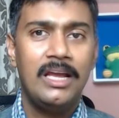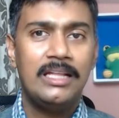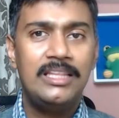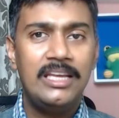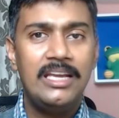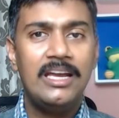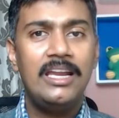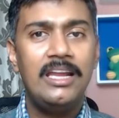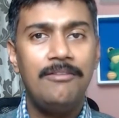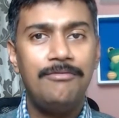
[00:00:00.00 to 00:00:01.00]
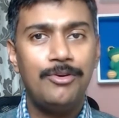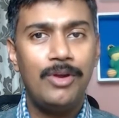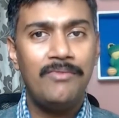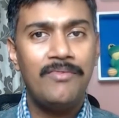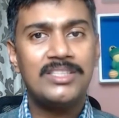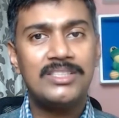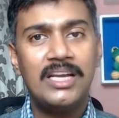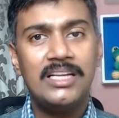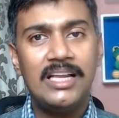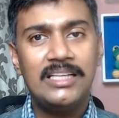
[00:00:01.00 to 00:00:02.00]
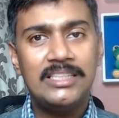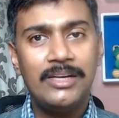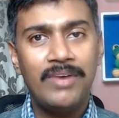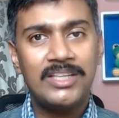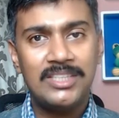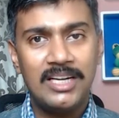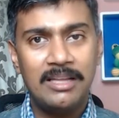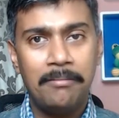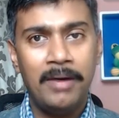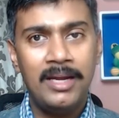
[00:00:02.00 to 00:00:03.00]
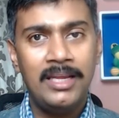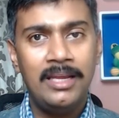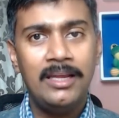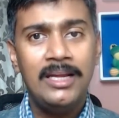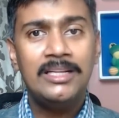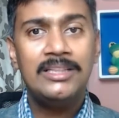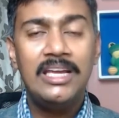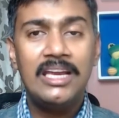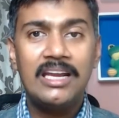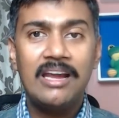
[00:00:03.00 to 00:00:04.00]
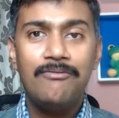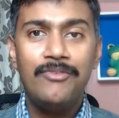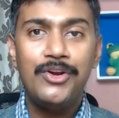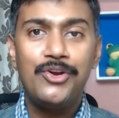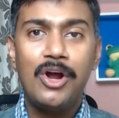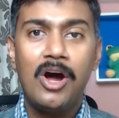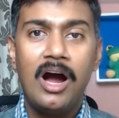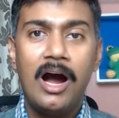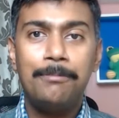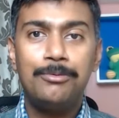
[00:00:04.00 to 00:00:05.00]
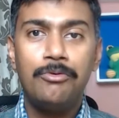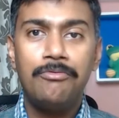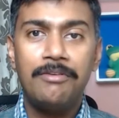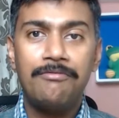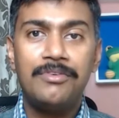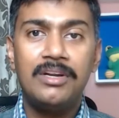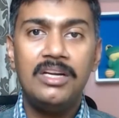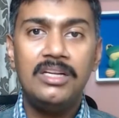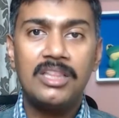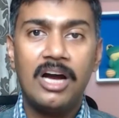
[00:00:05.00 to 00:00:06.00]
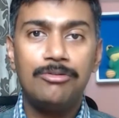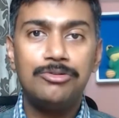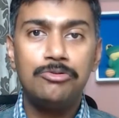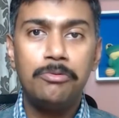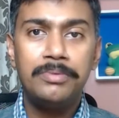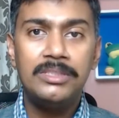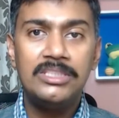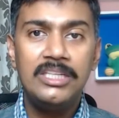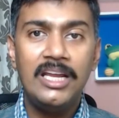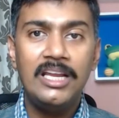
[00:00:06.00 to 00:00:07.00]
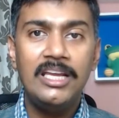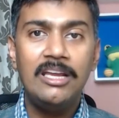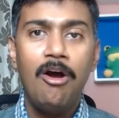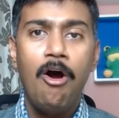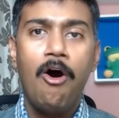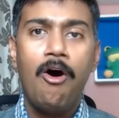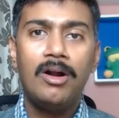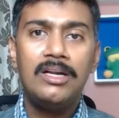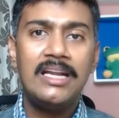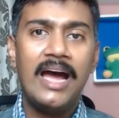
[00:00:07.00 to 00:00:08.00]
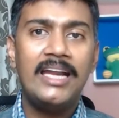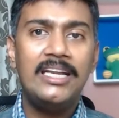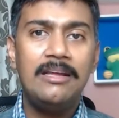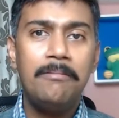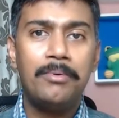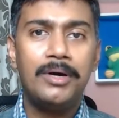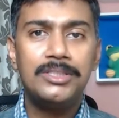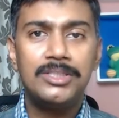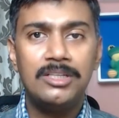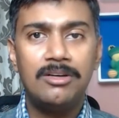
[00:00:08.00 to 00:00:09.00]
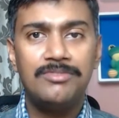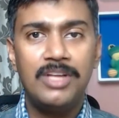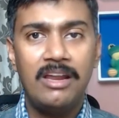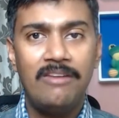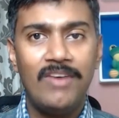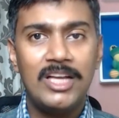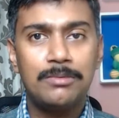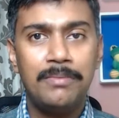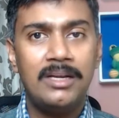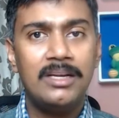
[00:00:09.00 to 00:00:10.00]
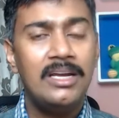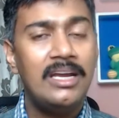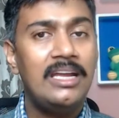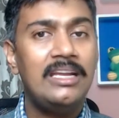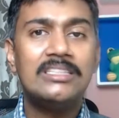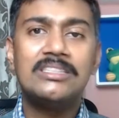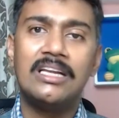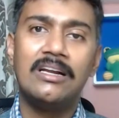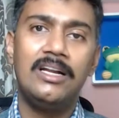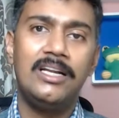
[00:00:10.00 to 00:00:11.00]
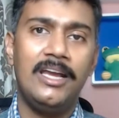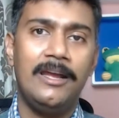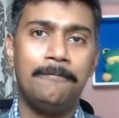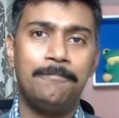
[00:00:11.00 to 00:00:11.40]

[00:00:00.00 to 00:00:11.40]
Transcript: There, if your investor has invested the money, they can withdraw up to fifteen thousand rupees daily or ninety percent of their investment in a single day.